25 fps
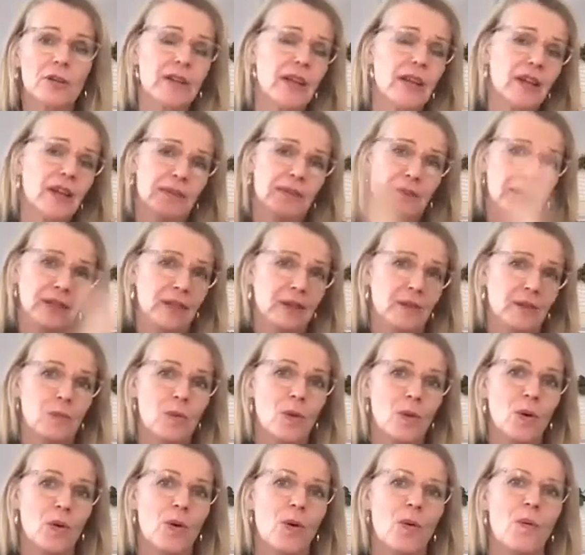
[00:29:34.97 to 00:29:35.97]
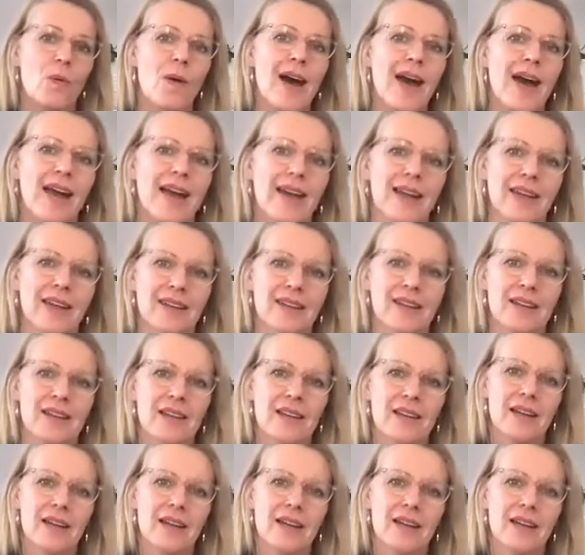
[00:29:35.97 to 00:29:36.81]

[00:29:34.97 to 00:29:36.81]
Yes, we can walk away,